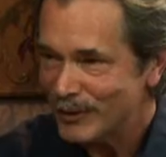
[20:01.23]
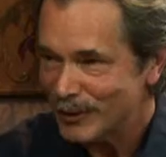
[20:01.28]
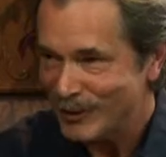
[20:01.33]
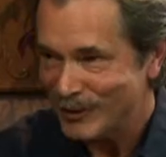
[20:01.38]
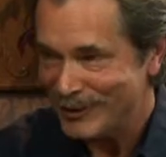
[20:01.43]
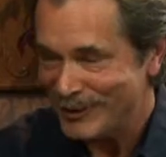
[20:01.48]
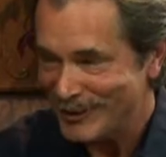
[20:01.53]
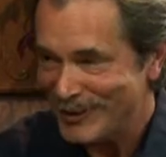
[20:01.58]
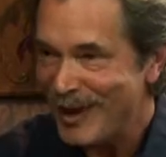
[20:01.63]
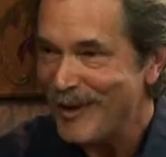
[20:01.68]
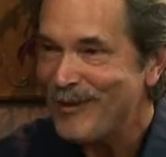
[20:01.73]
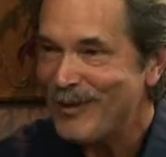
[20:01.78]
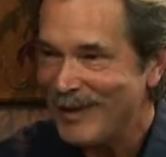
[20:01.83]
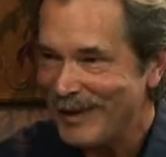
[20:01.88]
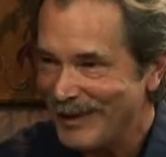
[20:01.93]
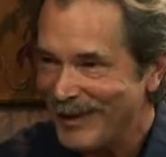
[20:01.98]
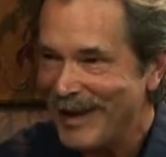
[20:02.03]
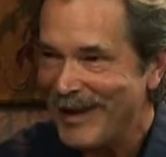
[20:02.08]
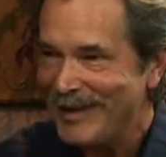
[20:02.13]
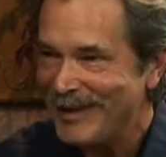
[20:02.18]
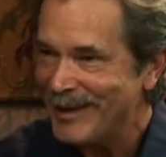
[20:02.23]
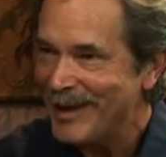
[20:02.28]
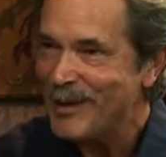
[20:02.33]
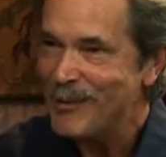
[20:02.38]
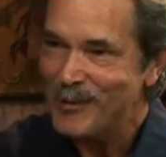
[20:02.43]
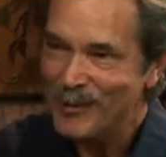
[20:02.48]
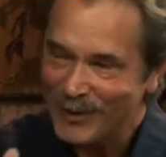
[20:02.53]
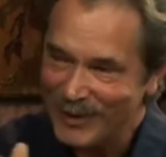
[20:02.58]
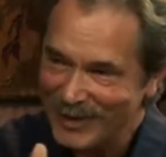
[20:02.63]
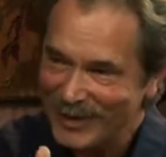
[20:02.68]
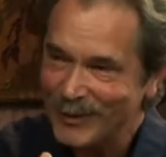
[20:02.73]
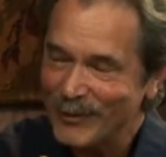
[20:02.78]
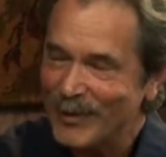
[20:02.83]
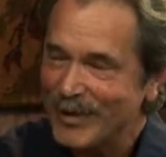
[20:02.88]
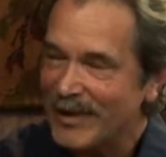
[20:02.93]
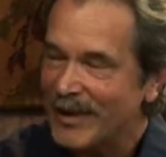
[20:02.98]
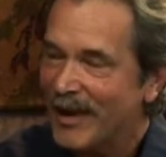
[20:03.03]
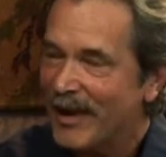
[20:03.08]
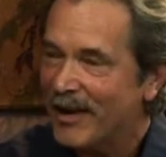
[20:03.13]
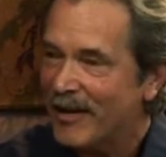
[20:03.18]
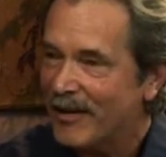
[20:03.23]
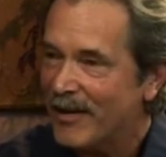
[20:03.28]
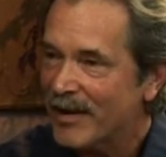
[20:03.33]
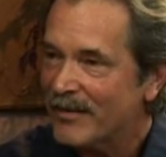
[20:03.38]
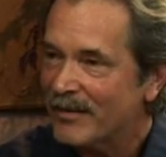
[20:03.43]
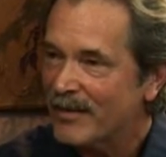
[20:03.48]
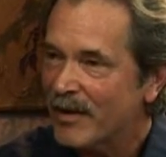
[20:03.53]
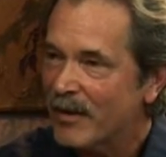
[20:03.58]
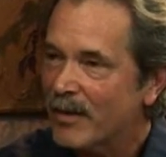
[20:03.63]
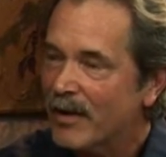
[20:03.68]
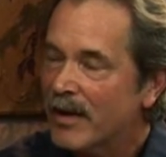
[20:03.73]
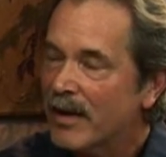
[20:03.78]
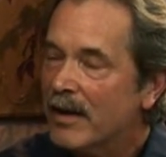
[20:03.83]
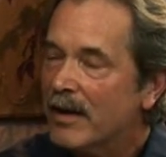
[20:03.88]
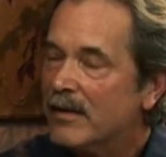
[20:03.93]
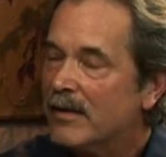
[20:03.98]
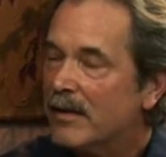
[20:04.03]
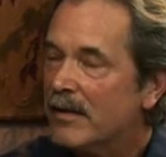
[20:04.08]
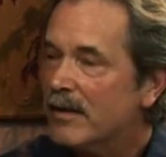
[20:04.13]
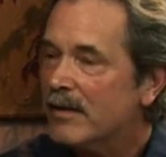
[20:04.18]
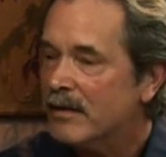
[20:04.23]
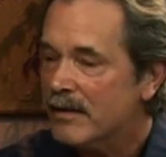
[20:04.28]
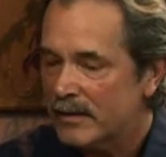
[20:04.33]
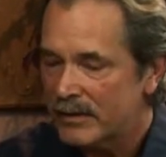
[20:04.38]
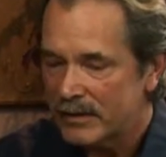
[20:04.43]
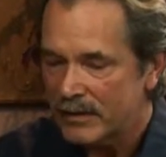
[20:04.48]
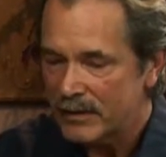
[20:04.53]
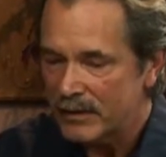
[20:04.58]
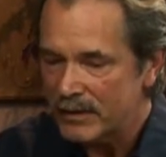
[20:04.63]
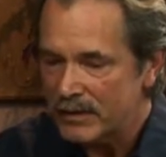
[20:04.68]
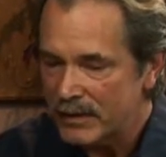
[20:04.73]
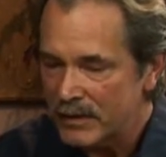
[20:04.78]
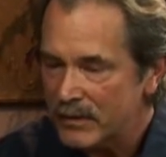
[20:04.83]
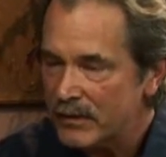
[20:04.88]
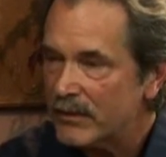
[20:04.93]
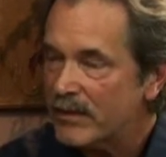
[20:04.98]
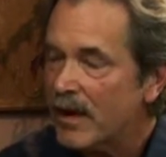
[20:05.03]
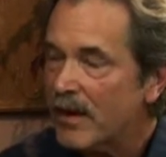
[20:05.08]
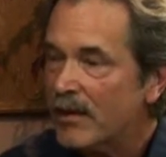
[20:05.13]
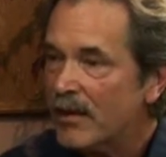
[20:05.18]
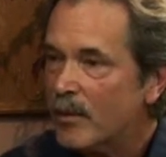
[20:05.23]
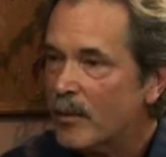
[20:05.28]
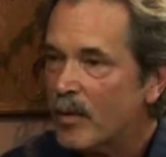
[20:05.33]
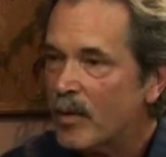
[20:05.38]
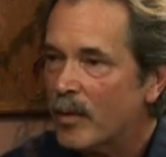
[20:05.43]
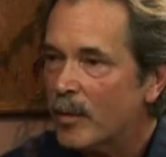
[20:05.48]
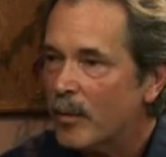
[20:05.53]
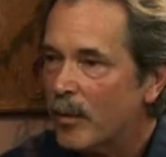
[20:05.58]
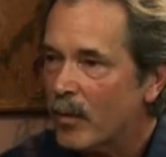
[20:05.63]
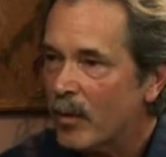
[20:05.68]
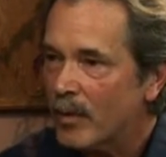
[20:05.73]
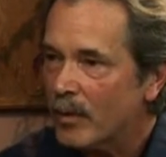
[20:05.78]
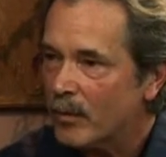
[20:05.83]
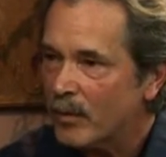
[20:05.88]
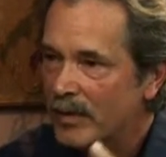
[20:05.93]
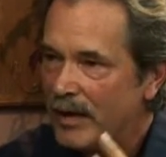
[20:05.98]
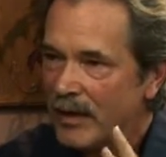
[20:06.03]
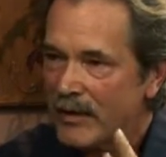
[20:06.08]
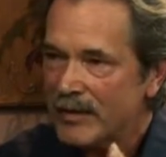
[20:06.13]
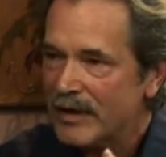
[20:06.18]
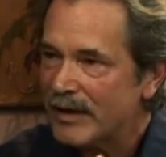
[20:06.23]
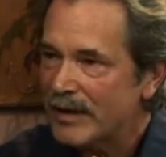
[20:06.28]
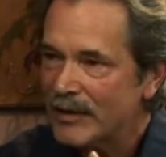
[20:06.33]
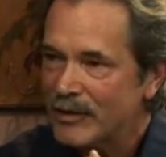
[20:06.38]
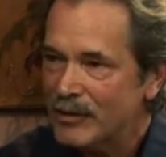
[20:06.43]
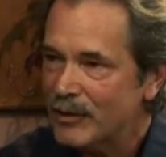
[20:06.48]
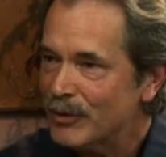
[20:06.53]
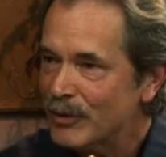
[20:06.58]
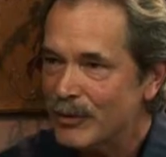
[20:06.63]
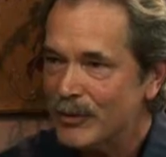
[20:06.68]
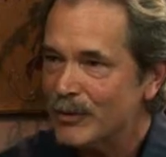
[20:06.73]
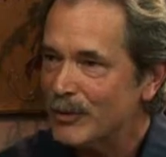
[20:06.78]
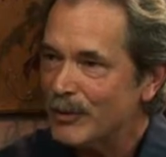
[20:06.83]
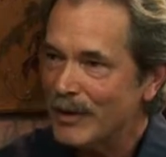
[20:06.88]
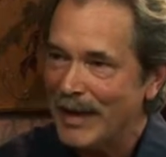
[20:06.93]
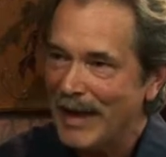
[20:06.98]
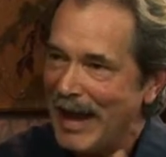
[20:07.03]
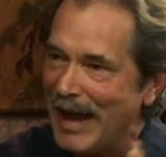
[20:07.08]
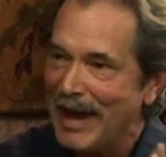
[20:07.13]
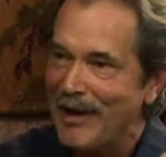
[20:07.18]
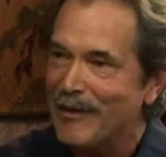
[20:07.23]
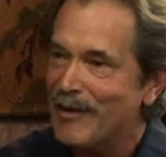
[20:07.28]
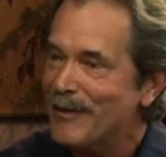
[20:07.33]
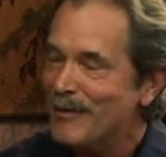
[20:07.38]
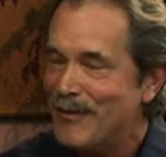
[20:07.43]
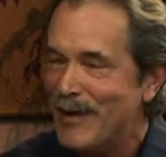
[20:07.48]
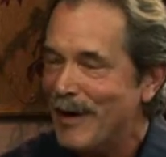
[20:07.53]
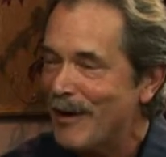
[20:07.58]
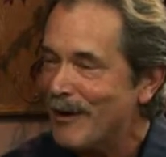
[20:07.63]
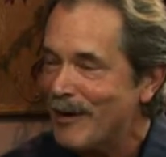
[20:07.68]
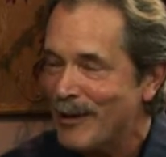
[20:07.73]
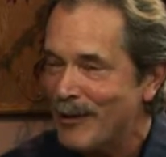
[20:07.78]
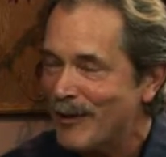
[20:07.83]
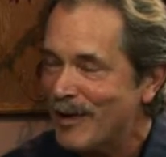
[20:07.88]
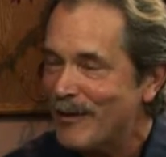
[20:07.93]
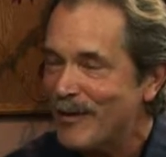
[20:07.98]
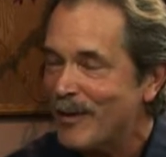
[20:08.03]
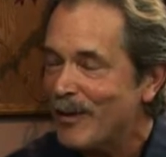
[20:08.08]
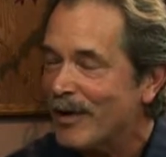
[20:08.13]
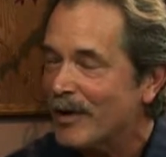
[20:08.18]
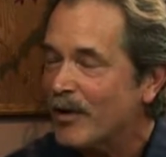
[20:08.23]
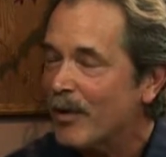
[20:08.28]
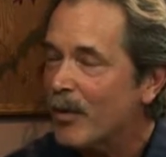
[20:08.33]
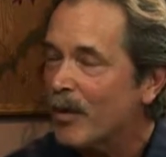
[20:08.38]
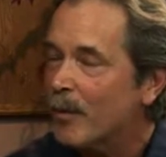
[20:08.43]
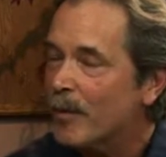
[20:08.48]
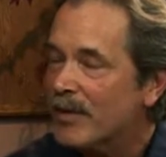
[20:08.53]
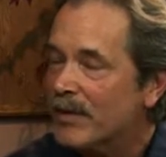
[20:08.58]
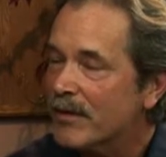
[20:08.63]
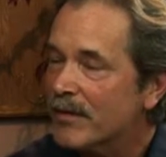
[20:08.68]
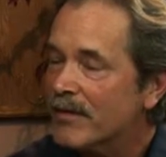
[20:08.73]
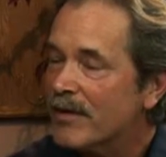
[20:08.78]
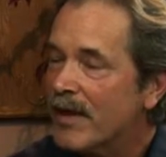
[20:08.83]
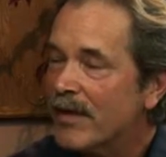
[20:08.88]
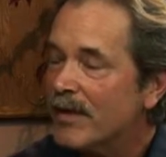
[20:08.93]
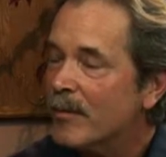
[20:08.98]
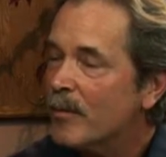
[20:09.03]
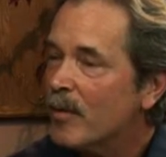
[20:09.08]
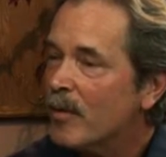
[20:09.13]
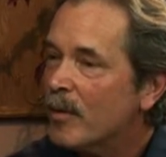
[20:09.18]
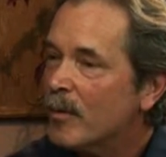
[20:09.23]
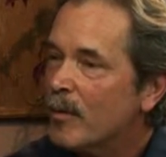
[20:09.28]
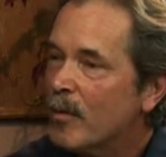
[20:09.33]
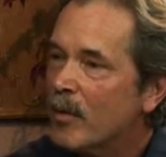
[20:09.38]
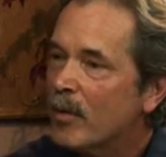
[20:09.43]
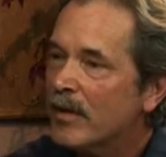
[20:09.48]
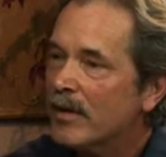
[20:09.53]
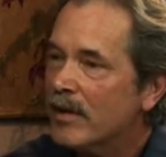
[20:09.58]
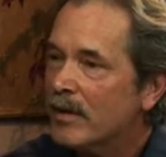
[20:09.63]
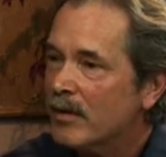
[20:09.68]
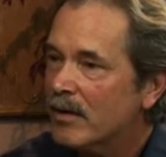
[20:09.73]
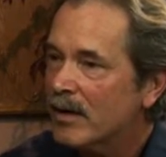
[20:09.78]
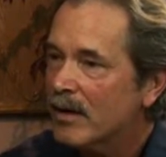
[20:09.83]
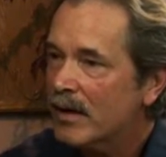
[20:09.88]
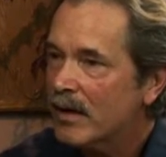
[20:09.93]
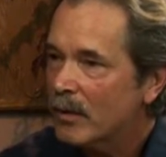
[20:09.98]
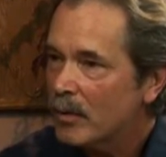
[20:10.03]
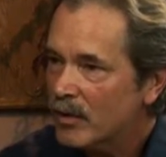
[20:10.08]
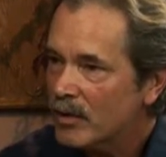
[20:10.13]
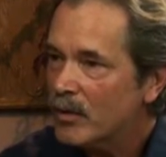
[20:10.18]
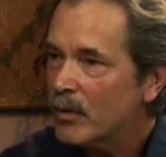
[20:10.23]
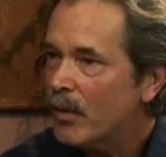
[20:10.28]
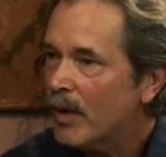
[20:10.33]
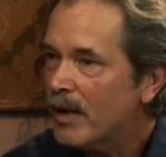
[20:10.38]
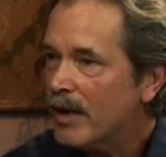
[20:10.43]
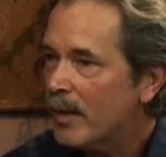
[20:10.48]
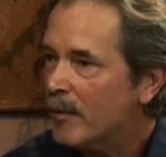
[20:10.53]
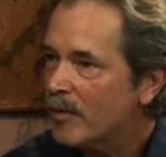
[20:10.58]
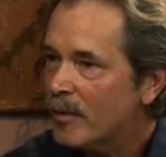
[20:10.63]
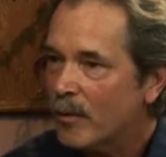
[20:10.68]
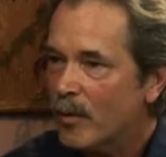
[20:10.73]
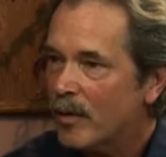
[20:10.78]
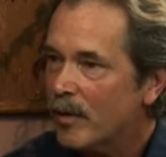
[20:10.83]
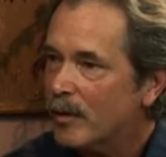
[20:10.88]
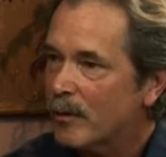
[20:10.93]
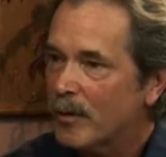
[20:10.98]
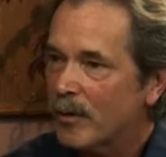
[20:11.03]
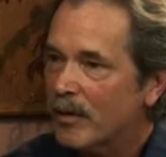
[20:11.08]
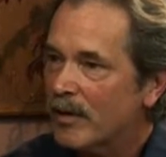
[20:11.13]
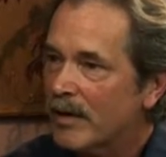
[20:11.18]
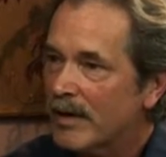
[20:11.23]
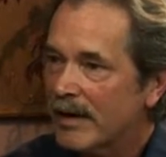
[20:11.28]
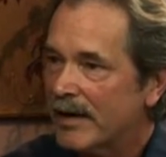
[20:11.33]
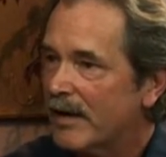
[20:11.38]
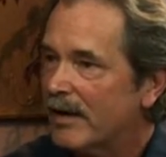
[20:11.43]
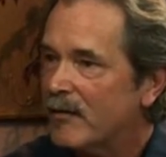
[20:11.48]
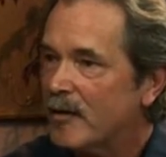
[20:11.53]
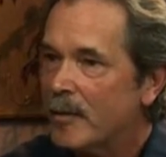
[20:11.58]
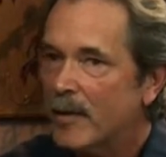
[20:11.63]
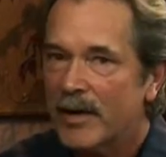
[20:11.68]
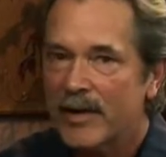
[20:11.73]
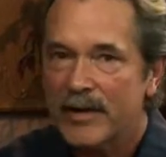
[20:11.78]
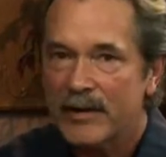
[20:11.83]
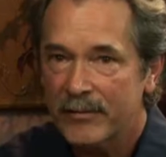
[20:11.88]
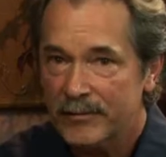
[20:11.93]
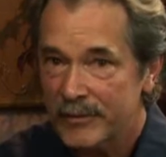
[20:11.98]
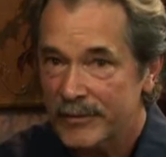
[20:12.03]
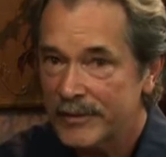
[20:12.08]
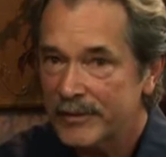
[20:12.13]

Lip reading: to definitely lighten up with the IRS. So there's nothing more important, without getting too airy-fairy or whatever you want to call it, but there's nothing more important than when you wake up in the morning, Bernie, and everybody